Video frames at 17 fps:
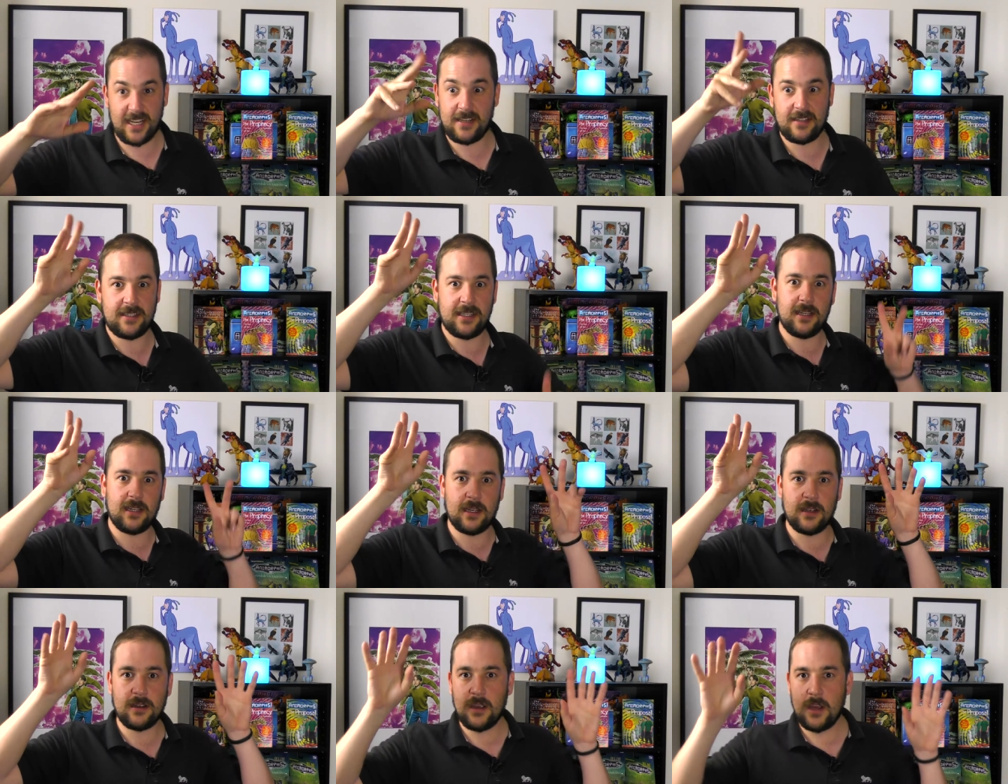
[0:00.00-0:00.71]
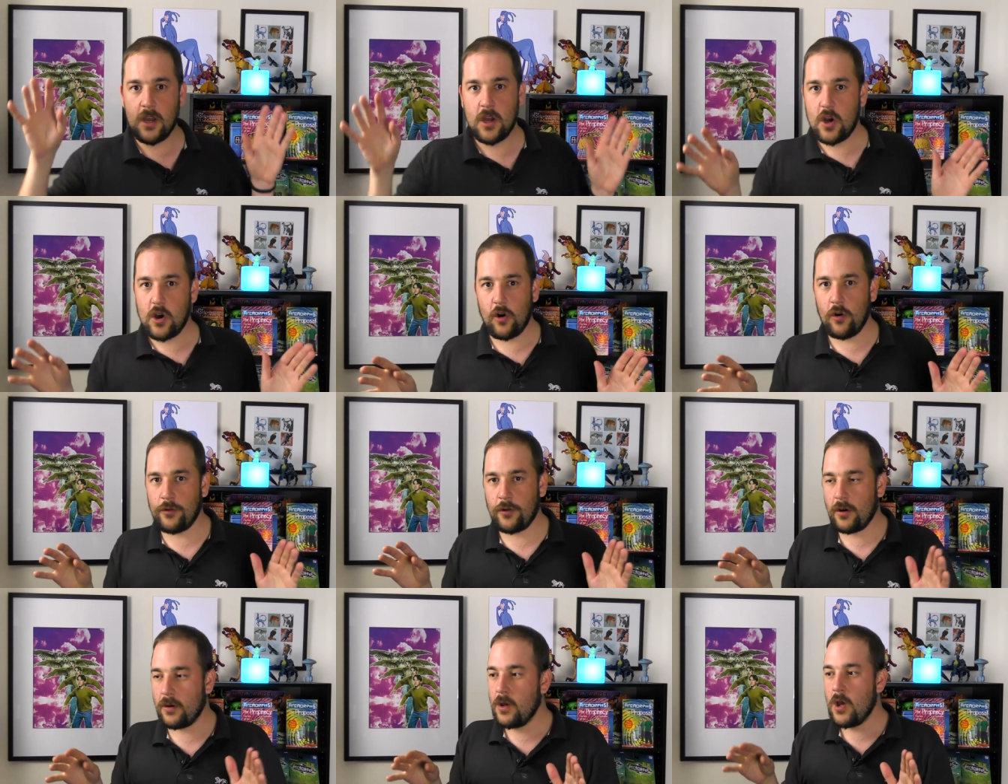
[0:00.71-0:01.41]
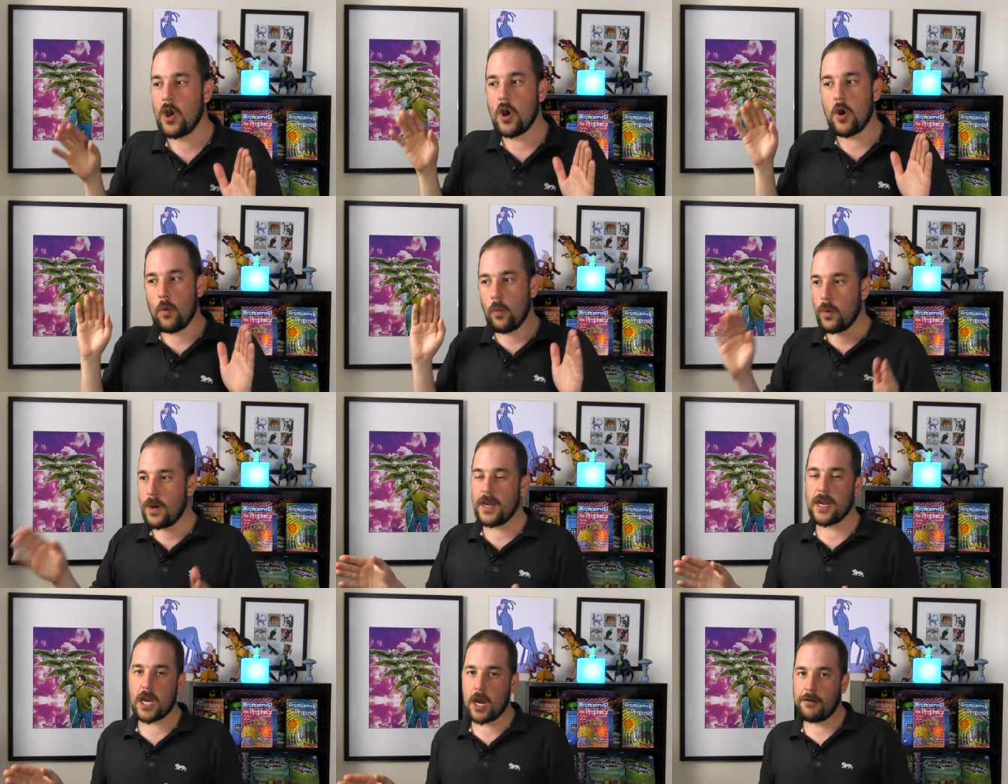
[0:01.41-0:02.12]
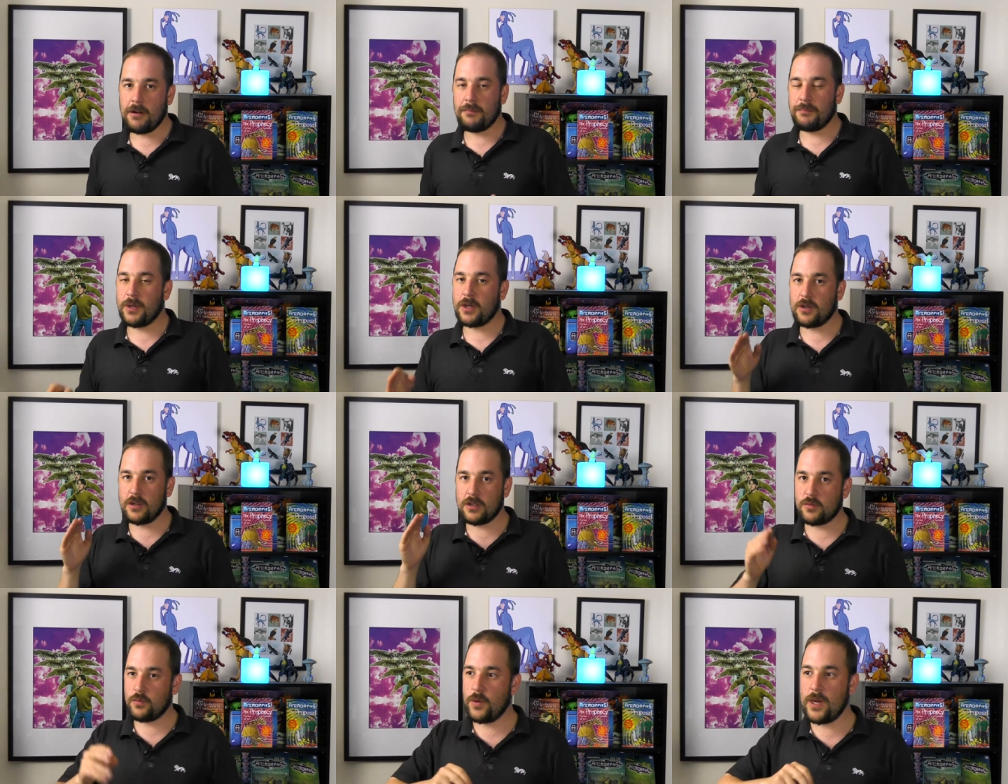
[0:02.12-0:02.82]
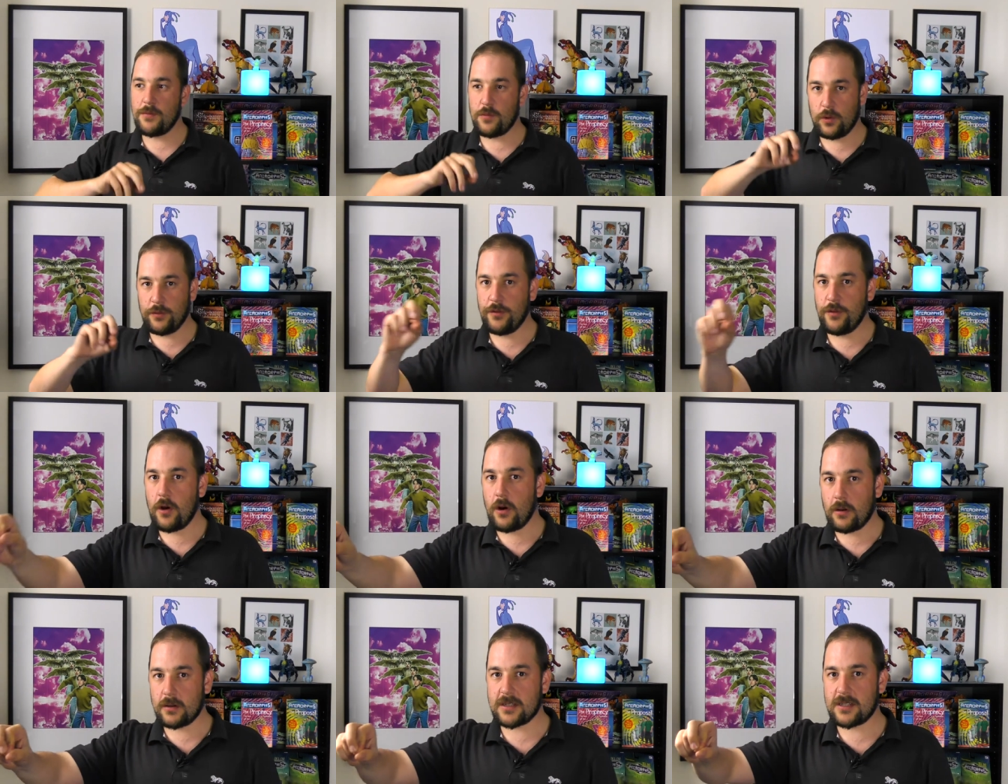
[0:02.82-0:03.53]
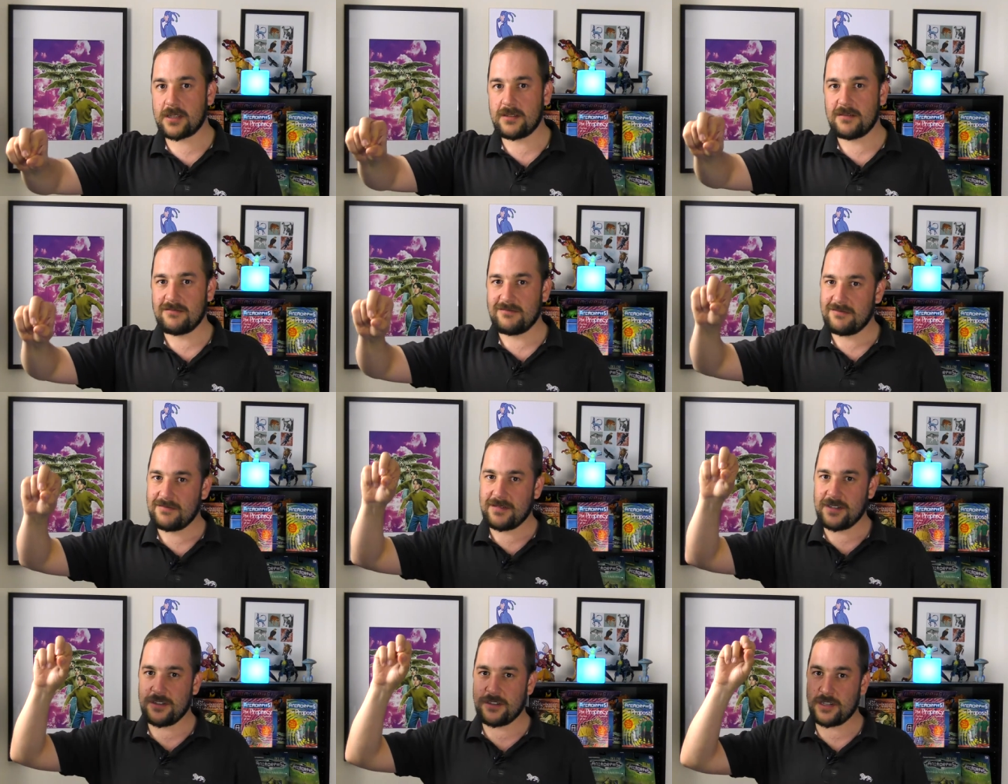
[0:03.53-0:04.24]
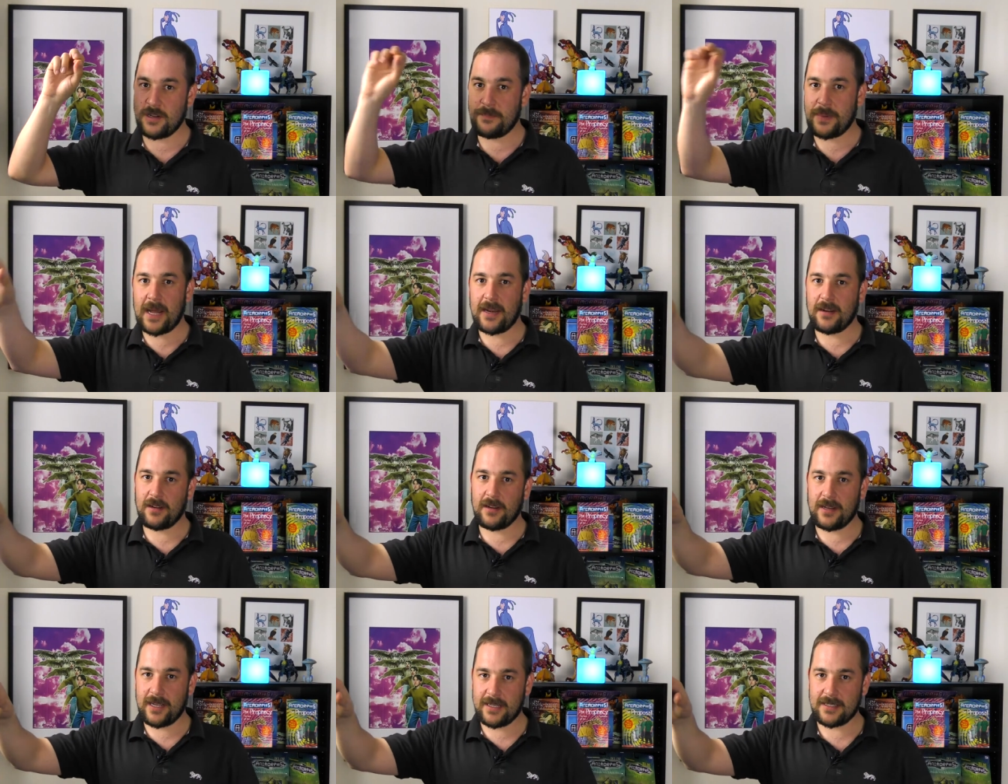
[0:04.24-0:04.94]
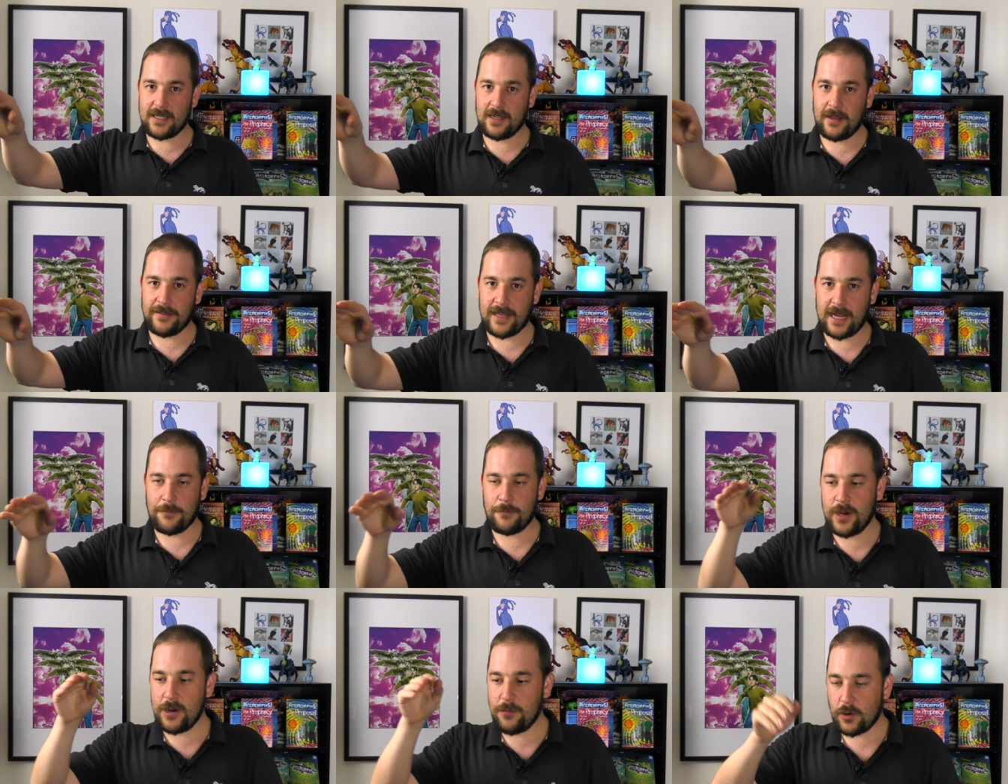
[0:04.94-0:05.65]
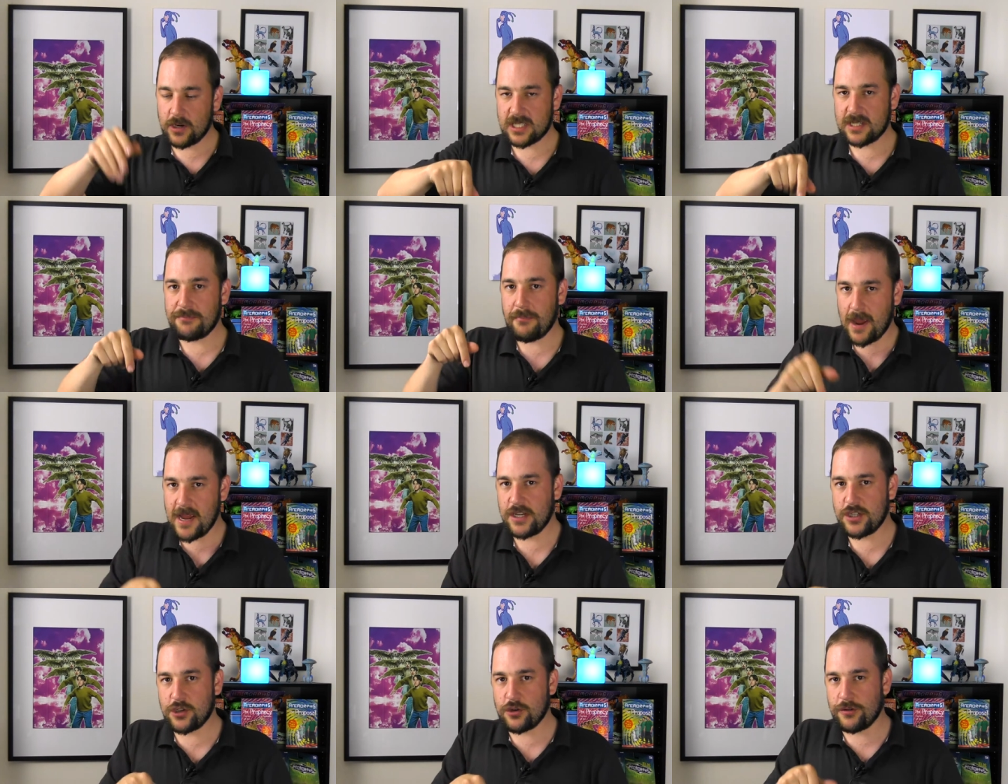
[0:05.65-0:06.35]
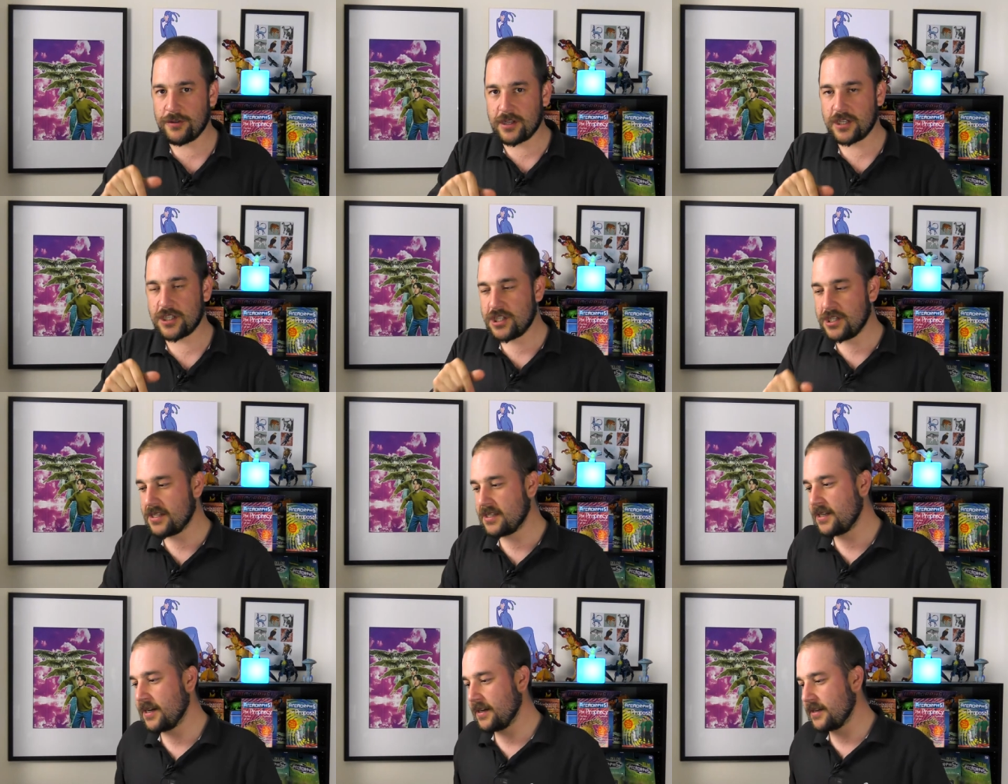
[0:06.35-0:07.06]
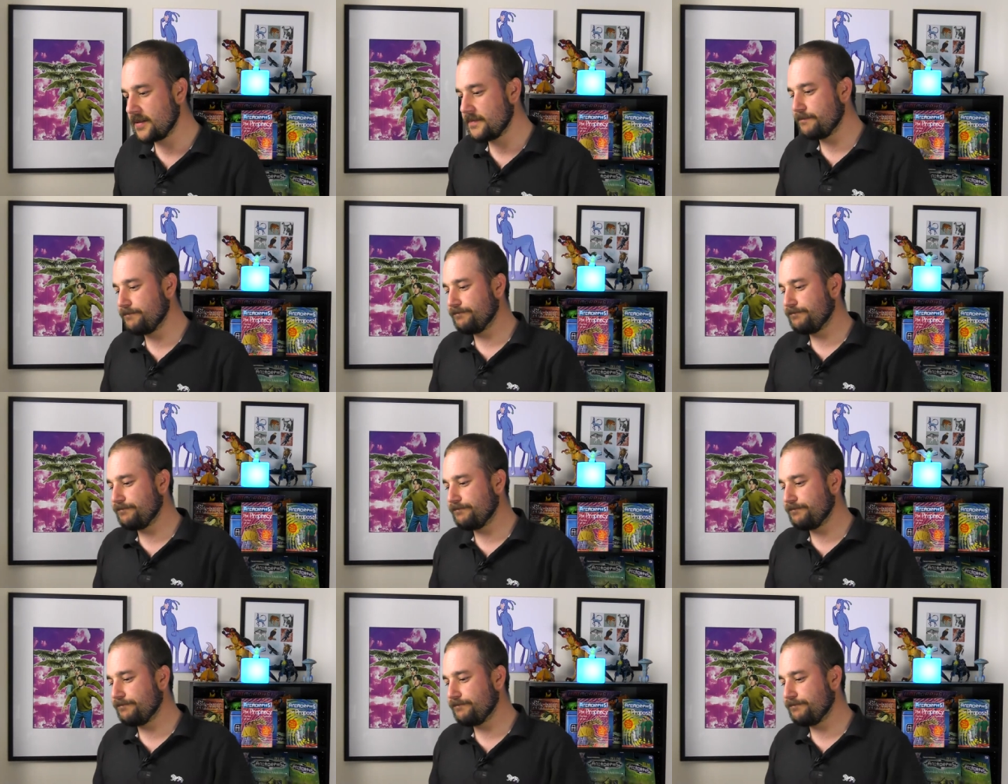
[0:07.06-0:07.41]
Ixcila or not, we're going because we will not just abandon Cassie like that. We want to make sure that she stays.